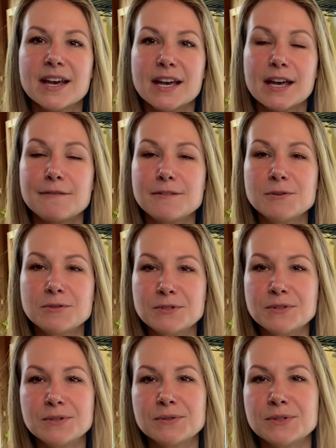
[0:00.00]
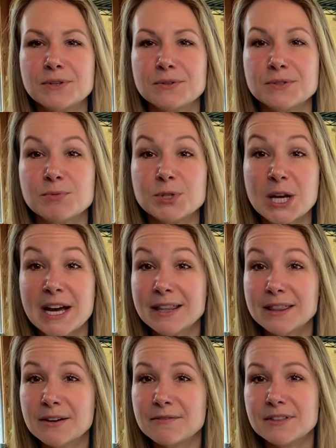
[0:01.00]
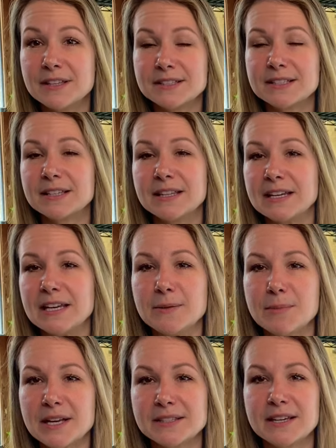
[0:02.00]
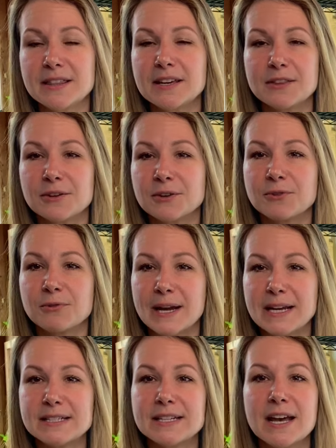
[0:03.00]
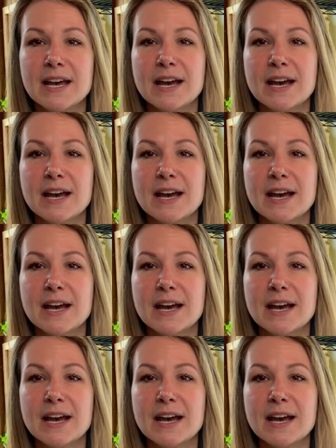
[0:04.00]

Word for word: if you do use those, which I love the seedling heat mats. I think they're great.